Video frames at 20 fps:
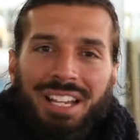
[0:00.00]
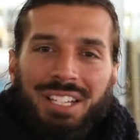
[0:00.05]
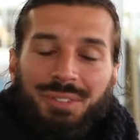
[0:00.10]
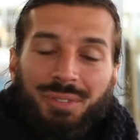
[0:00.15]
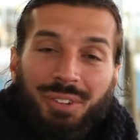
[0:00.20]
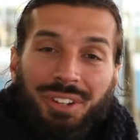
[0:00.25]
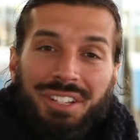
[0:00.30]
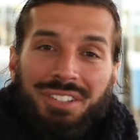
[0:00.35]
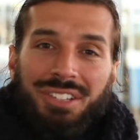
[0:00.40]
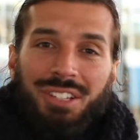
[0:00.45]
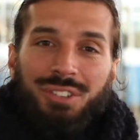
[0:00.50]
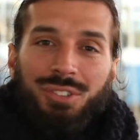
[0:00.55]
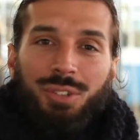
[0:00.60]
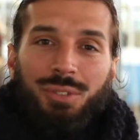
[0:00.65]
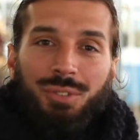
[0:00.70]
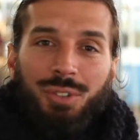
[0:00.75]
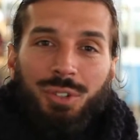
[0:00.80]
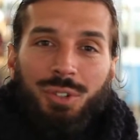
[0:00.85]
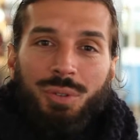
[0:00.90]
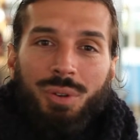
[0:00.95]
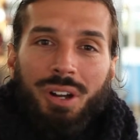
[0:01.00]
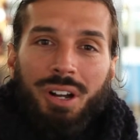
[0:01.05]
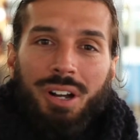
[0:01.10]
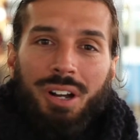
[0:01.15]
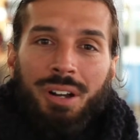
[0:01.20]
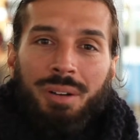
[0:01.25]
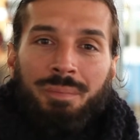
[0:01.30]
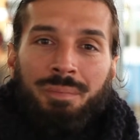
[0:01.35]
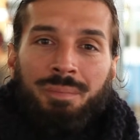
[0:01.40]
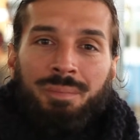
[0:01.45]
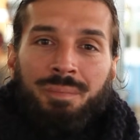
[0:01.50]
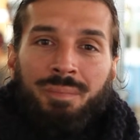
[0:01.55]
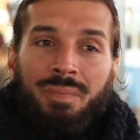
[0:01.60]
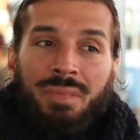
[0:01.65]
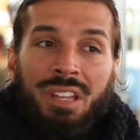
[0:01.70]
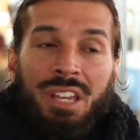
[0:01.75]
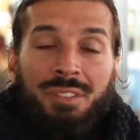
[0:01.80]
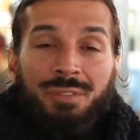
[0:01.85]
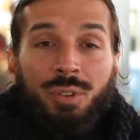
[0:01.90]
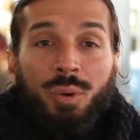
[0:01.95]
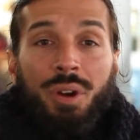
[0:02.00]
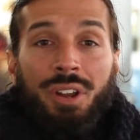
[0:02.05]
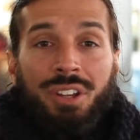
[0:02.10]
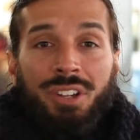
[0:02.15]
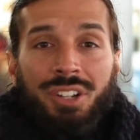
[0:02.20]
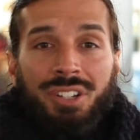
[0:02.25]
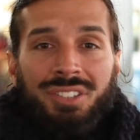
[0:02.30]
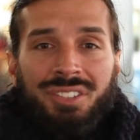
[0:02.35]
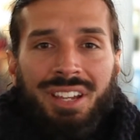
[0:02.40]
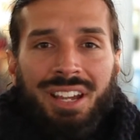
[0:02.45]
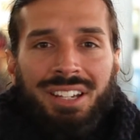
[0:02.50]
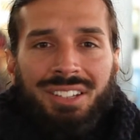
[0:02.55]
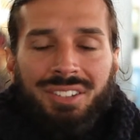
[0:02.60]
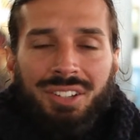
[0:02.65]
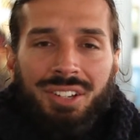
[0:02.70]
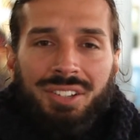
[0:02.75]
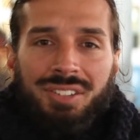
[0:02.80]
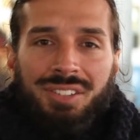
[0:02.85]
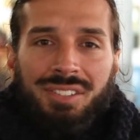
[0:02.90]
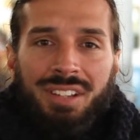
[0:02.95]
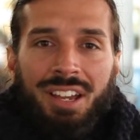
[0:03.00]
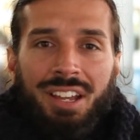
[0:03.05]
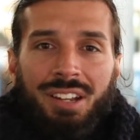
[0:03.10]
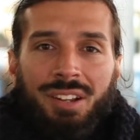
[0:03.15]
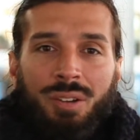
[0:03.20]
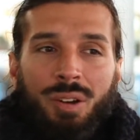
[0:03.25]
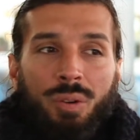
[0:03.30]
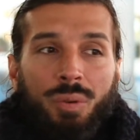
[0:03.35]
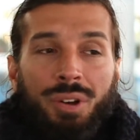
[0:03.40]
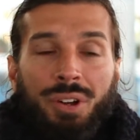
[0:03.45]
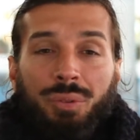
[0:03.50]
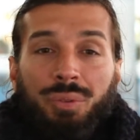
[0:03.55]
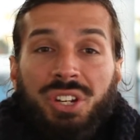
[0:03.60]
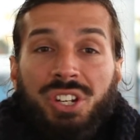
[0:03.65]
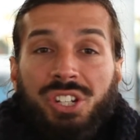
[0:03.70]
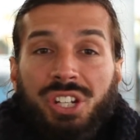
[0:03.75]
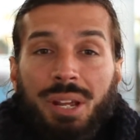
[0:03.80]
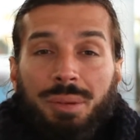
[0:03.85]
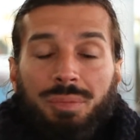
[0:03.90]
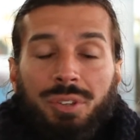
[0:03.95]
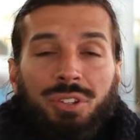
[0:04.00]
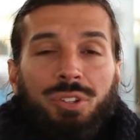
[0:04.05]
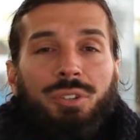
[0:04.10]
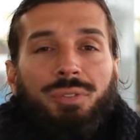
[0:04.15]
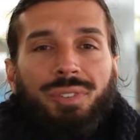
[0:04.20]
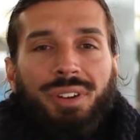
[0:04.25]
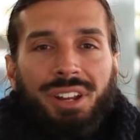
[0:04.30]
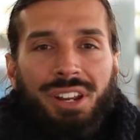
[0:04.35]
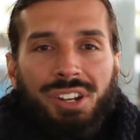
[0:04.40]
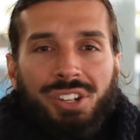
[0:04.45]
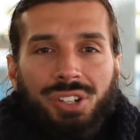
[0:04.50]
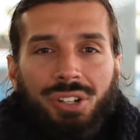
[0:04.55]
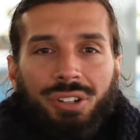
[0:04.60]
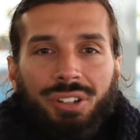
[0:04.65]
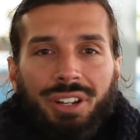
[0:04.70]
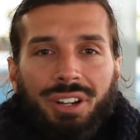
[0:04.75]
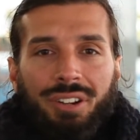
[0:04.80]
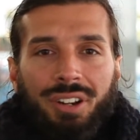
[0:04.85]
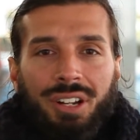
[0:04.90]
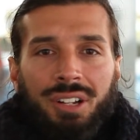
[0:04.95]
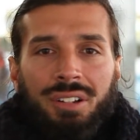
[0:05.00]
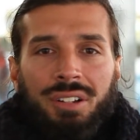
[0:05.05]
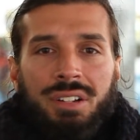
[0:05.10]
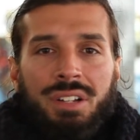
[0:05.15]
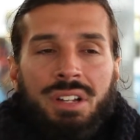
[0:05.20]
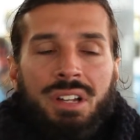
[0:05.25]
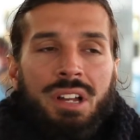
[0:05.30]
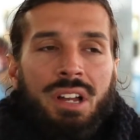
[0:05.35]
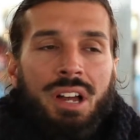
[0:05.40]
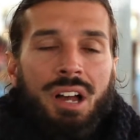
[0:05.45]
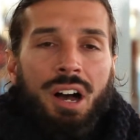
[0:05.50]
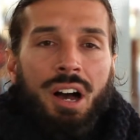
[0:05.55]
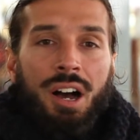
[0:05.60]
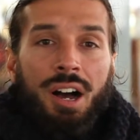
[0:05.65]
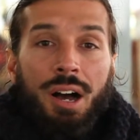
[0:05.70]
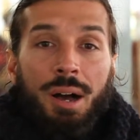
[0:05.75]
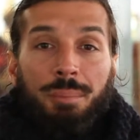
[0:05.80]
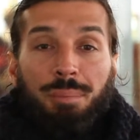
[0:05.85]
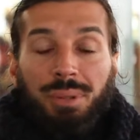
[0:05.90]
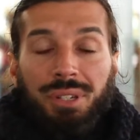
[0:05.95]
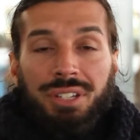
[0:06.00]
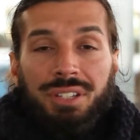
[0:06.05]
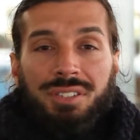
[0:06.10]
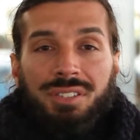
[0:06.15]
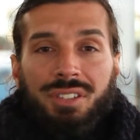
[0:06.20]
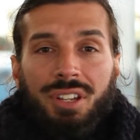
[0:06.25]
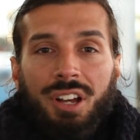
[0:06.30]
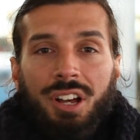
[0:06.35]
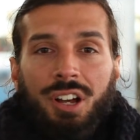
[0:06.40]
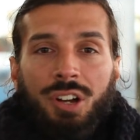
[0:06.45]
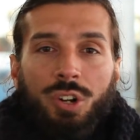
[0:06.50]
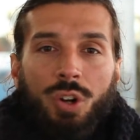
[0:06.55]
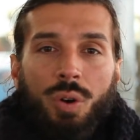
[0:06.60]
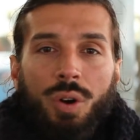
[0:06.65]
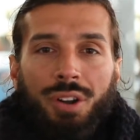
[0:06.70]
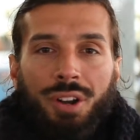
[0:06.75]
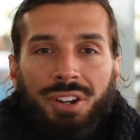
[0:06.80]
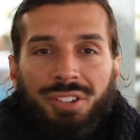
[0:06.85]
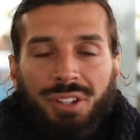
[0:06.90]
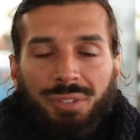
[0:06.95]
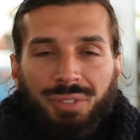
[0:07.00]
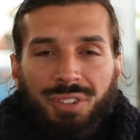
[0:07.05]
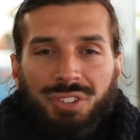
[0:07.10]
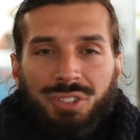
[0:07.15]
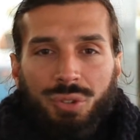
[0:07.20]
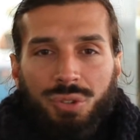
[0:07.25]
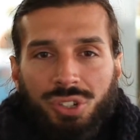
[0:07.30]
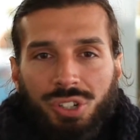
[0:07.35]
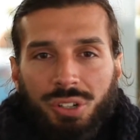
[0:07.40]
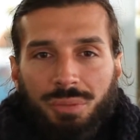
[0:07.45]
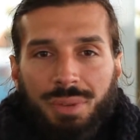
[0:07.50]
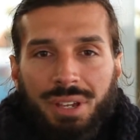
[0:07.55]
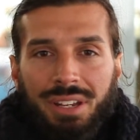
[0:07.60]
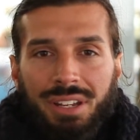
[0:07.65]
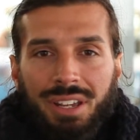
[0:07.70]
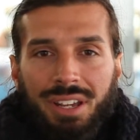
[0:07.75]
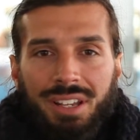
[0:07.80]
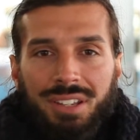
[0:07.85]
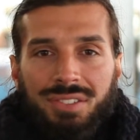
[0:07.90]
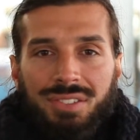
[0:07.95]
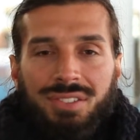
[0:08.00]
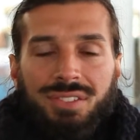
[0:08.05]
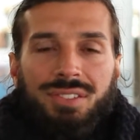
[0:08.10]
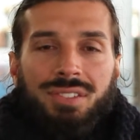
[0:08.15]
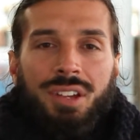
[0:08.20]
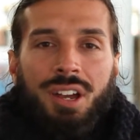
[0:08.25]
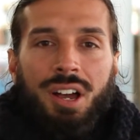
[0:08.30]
guys for this interview. Um, if you want to contact us and uh, want to reshape the new financial era, uh, please uh, go on our different social medias.